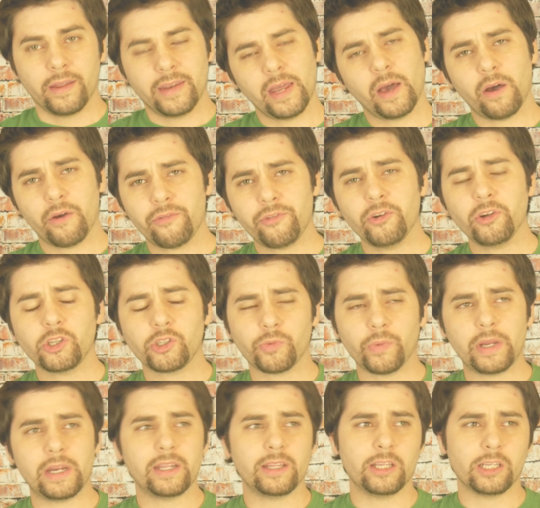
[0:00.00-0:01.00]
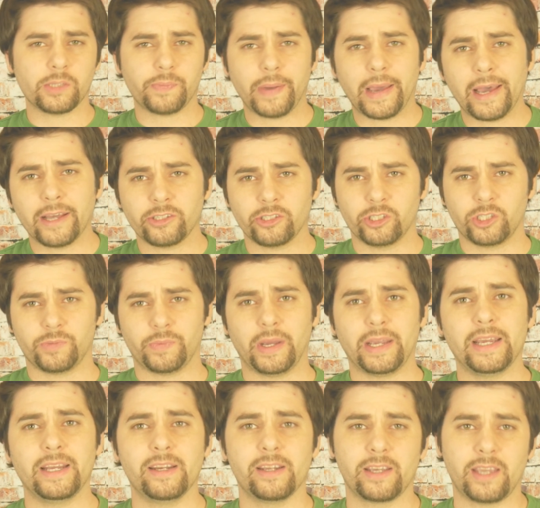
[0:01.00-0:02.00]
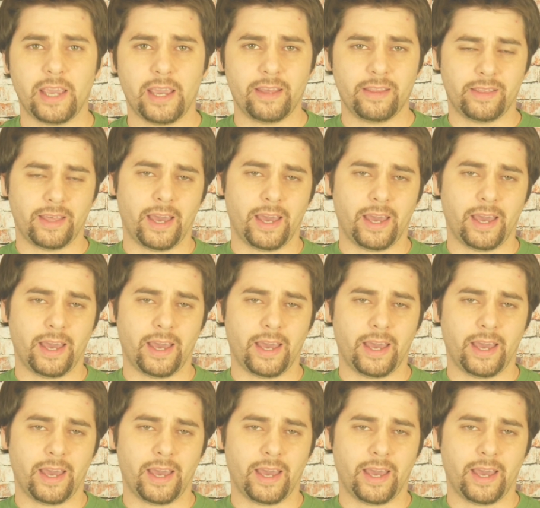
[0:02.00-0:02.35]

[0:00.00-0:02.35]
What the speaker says: Now, a first read of this passage might indicate